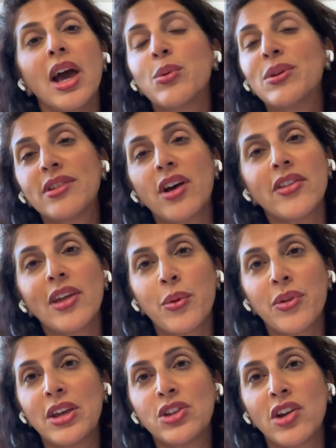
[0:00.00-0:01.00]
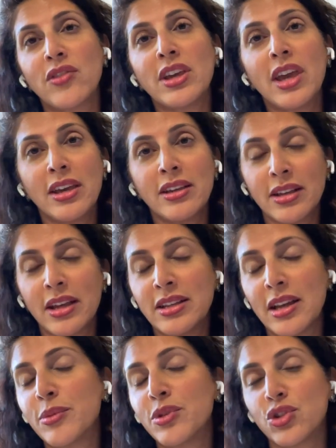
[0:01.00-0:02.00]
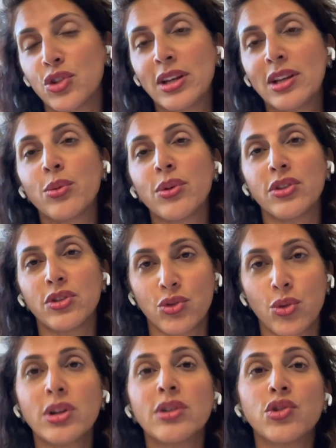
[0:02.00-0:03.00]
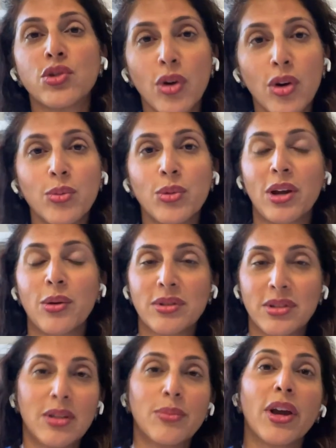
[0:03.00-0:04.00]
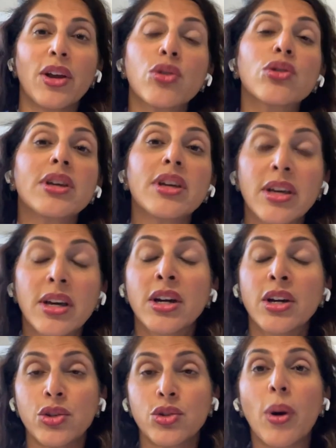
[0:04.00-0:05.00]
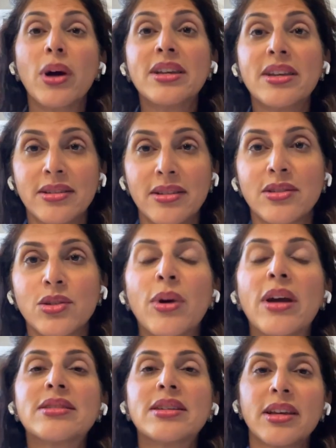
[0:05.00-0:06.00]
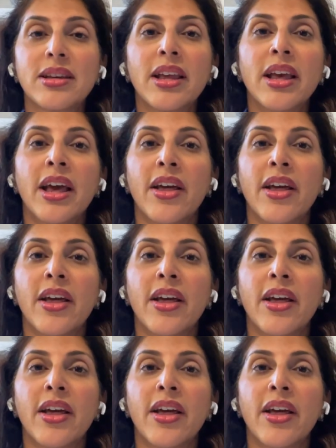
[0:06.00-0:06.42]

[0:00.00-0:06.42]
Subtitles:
And we saw that with HIV/AIDS. I demonstrated with the story of Jerome when I was in my early 20s as a resident,